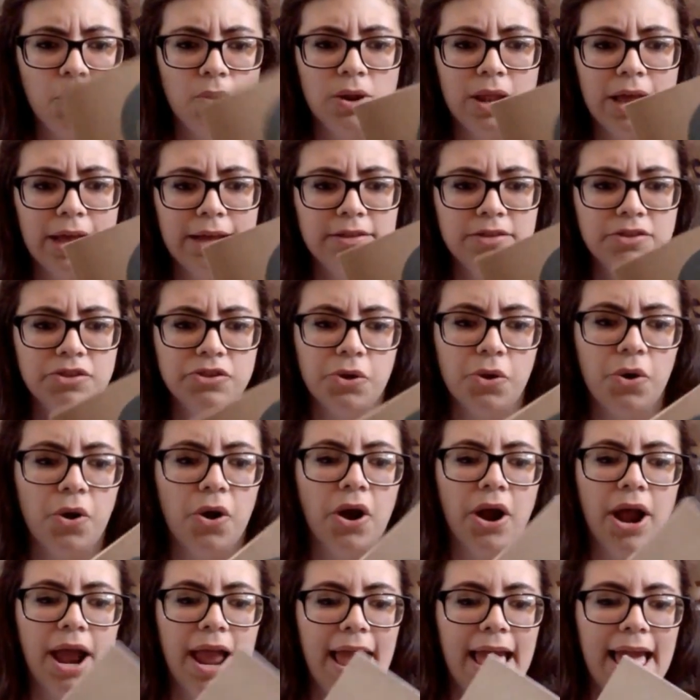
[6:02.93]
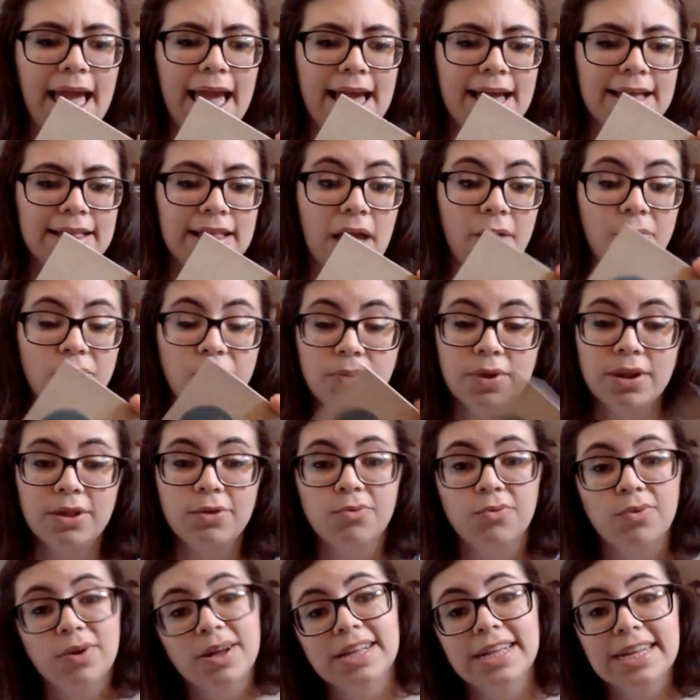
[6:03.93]
online store, and I really
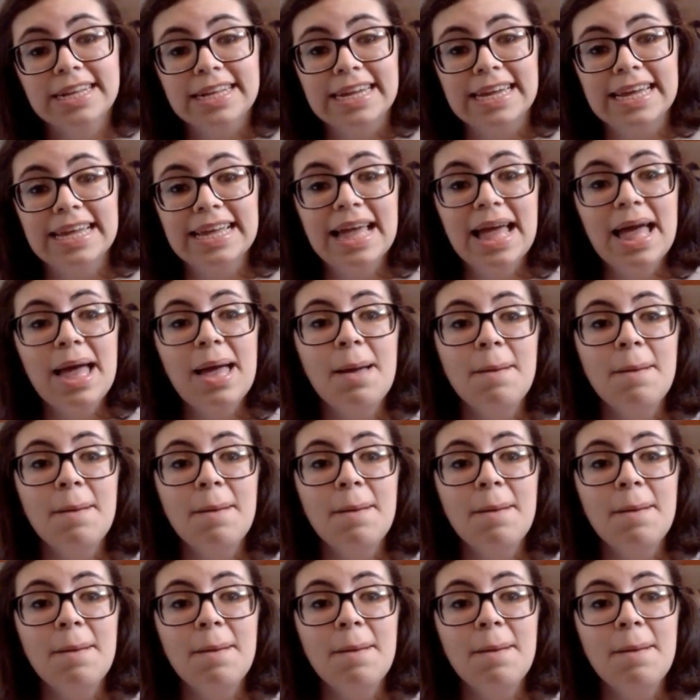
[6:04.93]
wanted it.